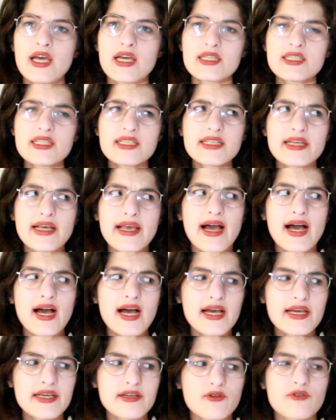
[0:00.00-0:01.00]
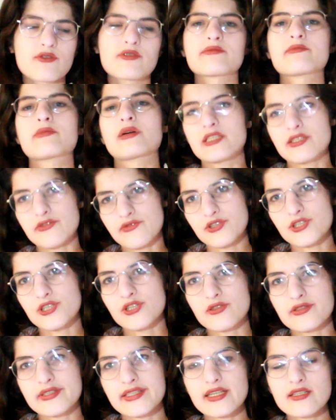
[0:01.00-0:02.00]
Indeed, the AI, or
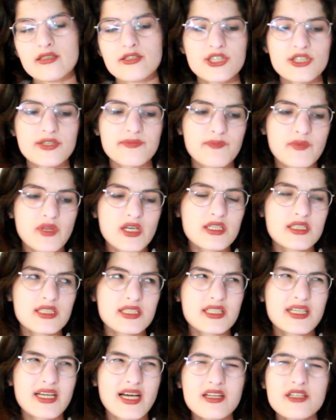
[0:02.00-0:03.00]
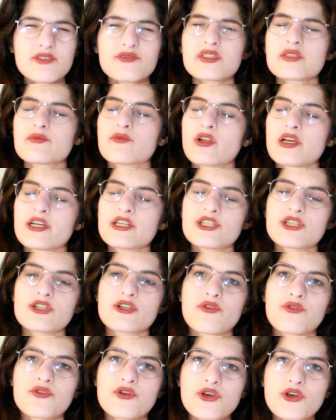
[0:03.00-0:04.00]
artificial intelligence, is kind of simulation
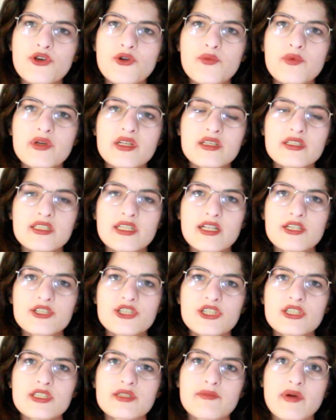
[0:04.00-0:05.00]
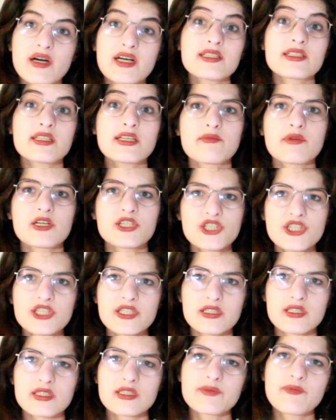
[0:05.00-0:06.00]
of human intelligence but in
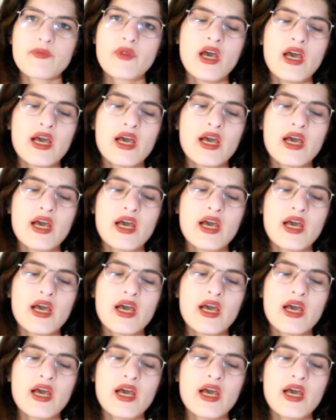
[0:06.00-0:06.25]
machines.